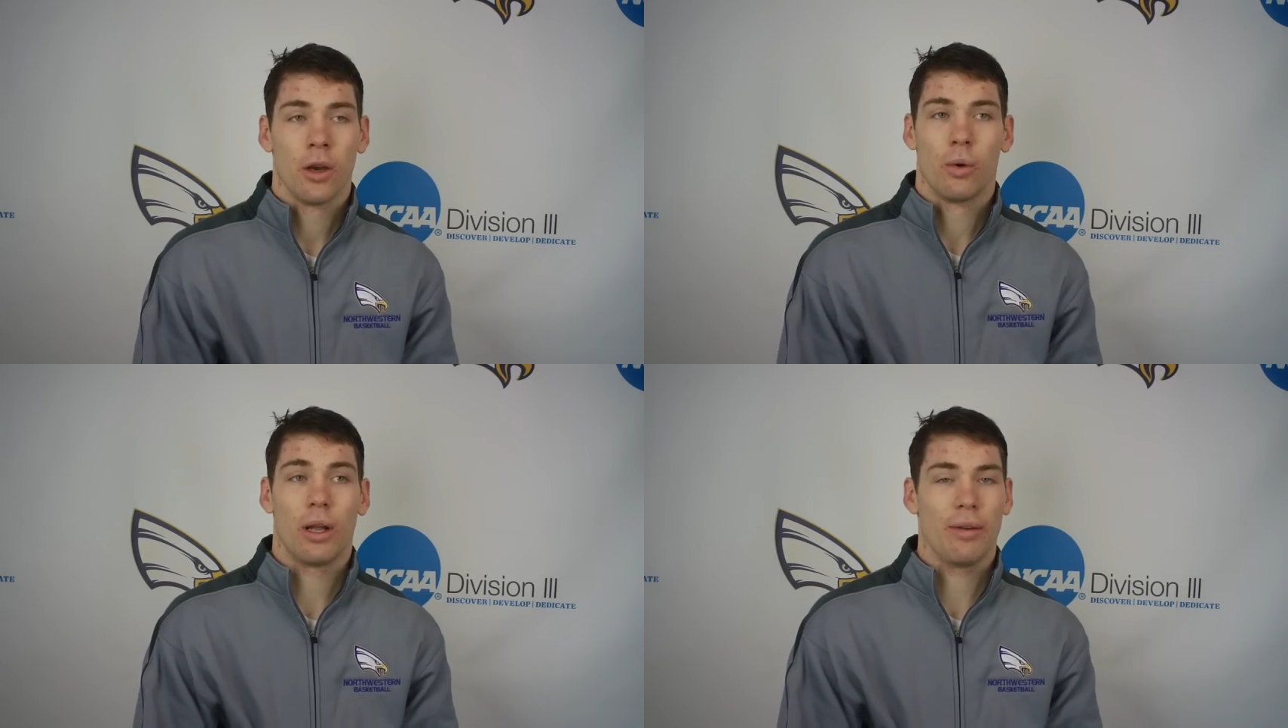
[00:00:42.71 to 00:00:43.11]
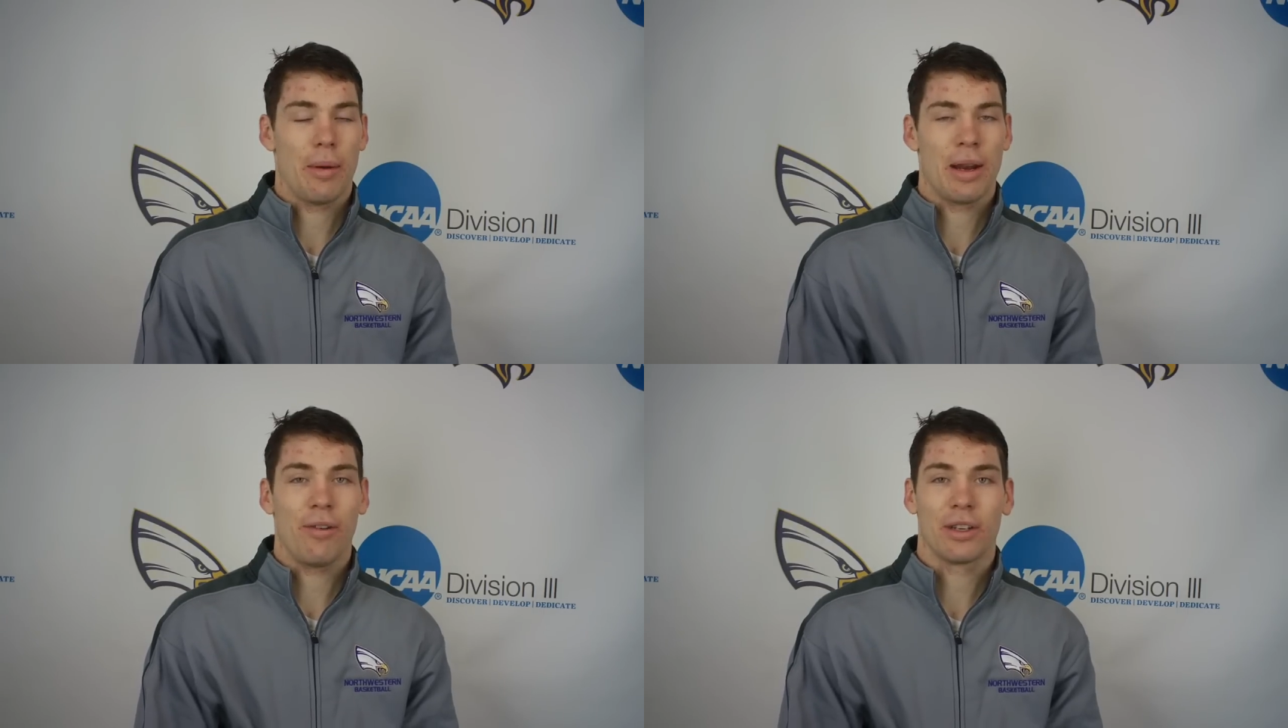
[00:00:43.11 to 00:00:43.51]
Well, I
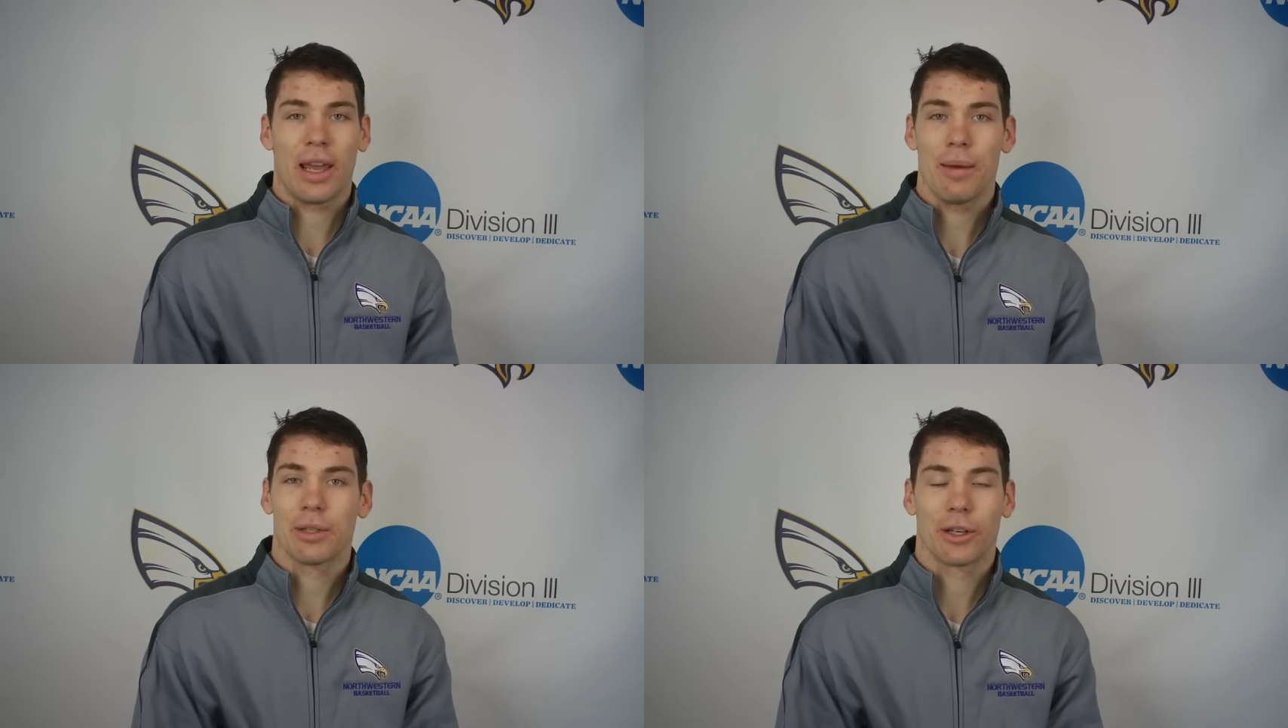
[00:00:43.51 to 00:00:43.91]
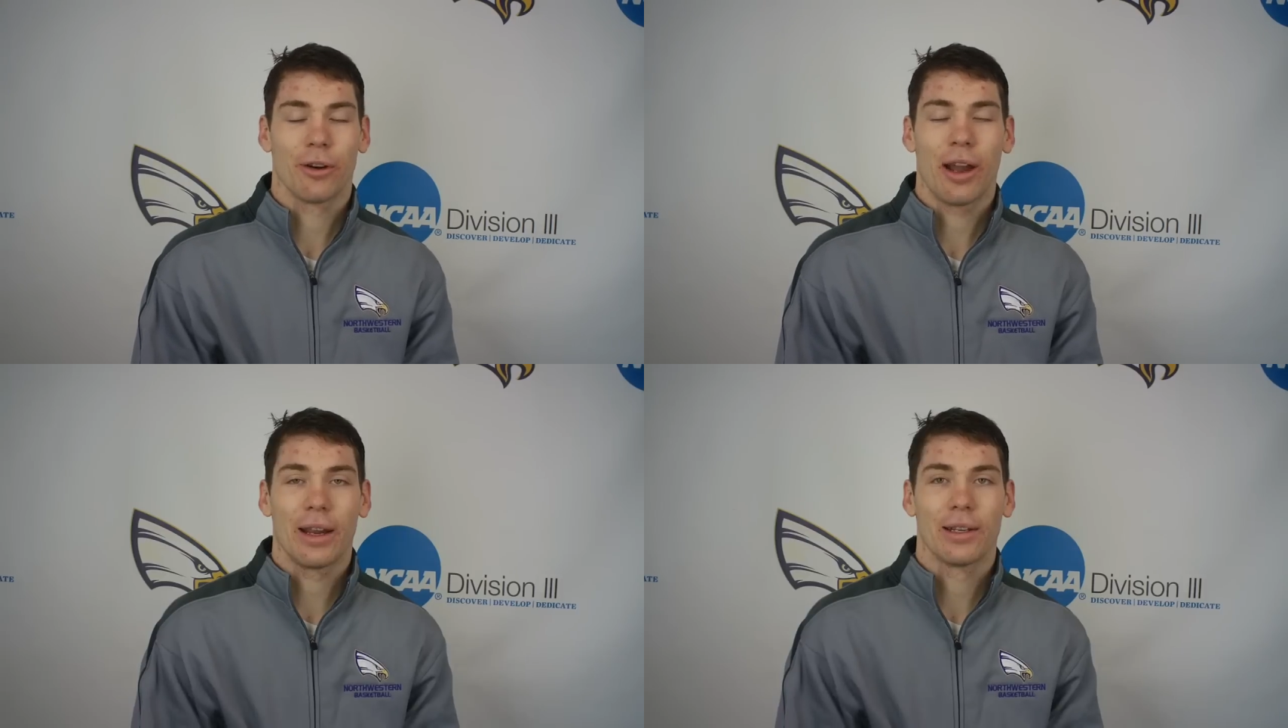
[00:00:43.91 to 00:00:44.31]
mean, every game is a
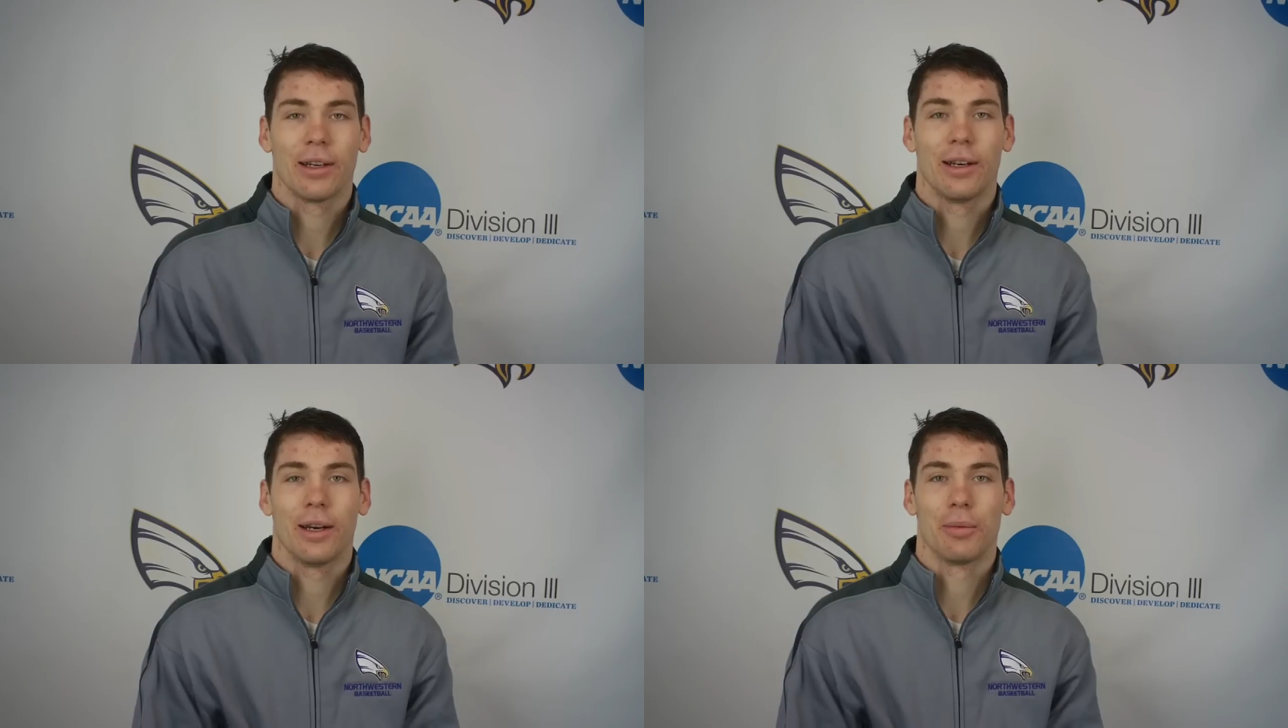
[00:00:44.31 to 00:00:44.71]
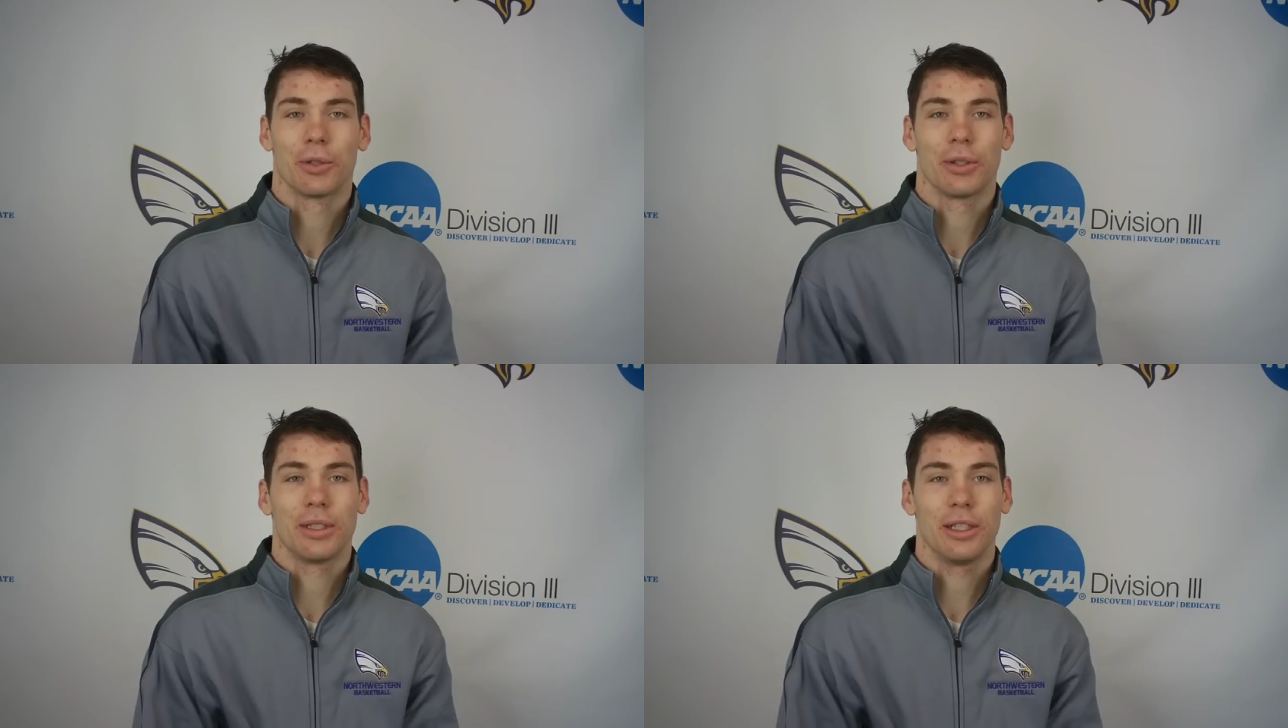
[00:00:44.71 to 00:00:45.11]
grind.
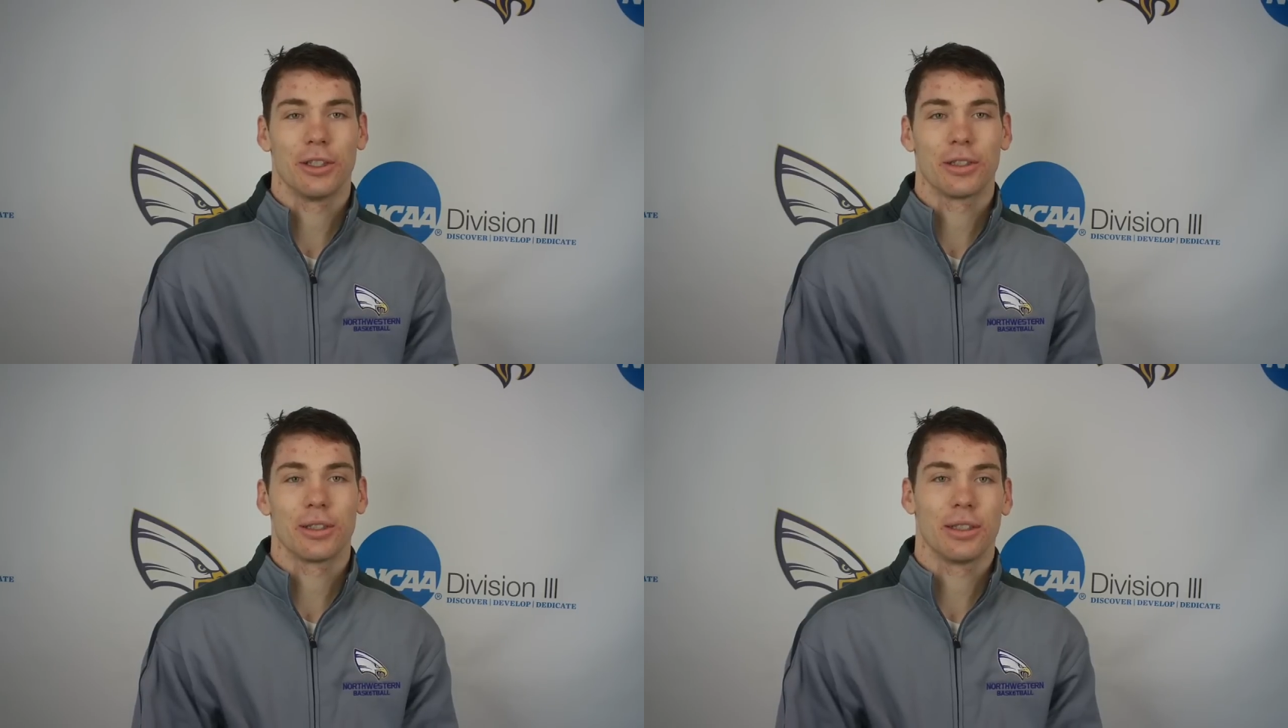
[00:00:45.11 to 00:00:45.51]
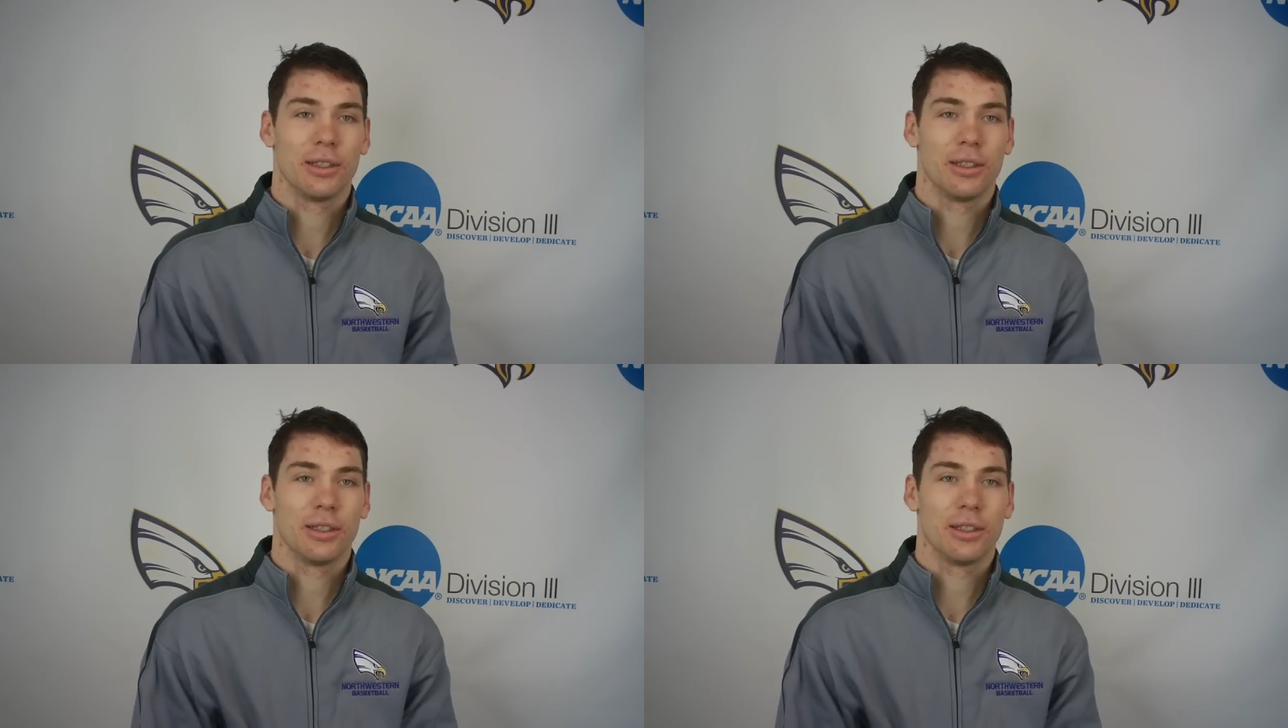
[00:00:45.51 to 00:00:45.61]
So seniors,